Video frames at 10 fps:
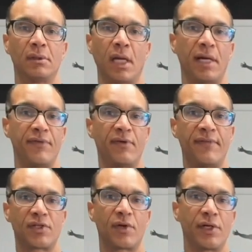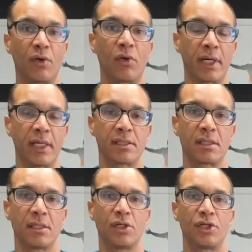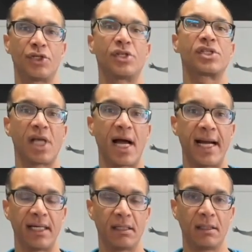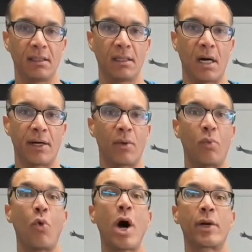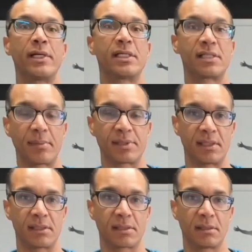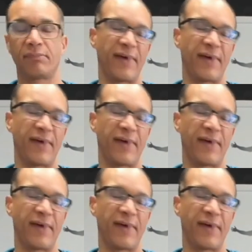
and even your viscera, your organs, should slide on a watery substance,